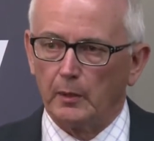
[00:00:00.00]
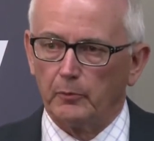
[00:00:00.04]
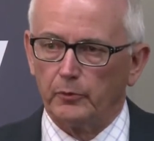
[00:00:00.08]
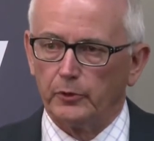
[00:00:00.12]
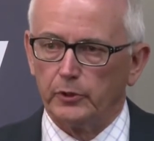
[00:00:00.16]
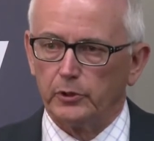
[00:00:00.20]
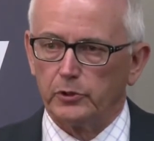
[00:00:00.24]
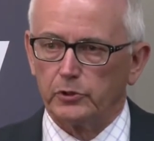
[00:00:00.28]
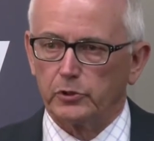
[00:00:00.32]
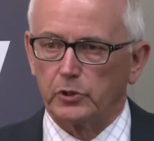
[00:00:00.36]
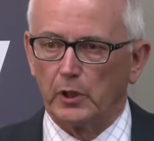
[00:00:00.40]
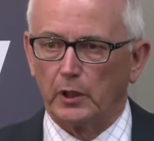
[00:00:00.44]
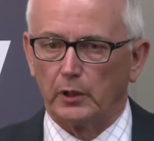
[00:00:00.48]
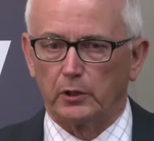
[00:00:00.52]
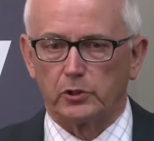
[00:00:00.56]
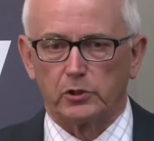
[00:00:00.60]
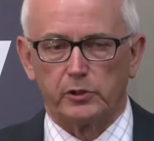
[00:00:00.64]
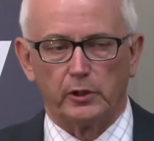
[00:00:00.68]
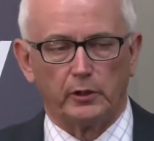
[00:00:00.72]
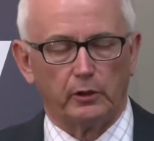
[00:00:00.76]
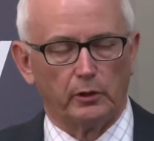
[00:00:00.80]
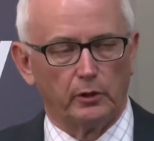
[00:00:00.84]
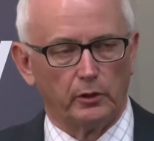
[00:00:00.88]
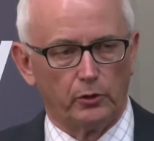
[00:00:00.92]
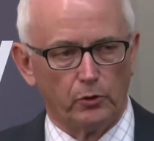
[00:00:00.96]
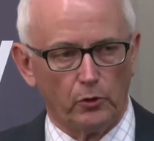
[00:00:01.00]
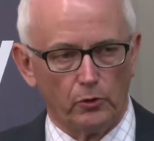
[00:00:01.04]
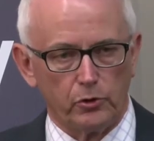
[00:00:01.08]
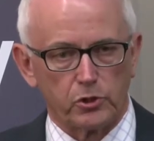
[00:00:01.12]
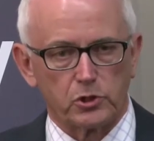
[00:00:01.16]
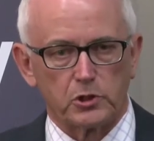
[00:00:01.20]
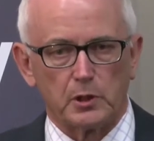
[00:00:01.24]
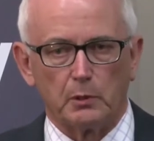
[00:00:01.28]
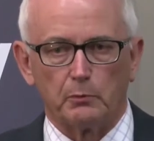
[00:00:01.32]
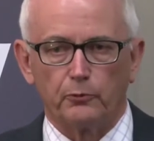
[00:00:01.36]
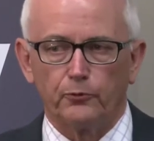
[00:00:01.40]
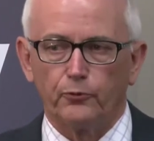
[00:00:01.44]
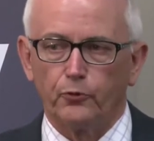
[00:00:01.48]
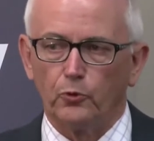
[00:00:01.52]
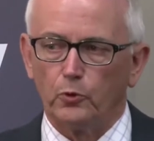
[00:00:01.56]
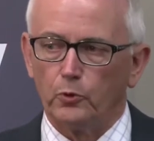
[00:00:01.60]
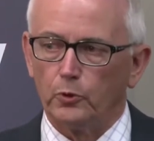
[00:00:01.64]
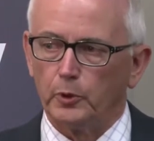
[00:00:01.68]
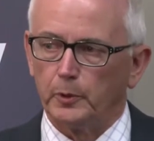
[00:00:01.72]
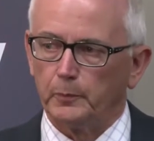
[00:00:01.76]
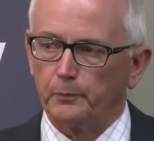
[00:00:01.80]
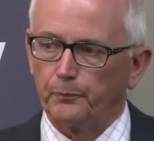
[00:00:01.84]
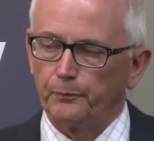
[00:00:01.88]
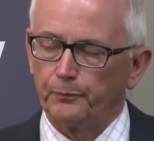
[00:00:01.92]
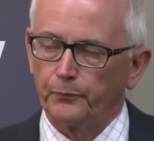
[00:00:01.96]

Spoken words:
is actually a huge step forward.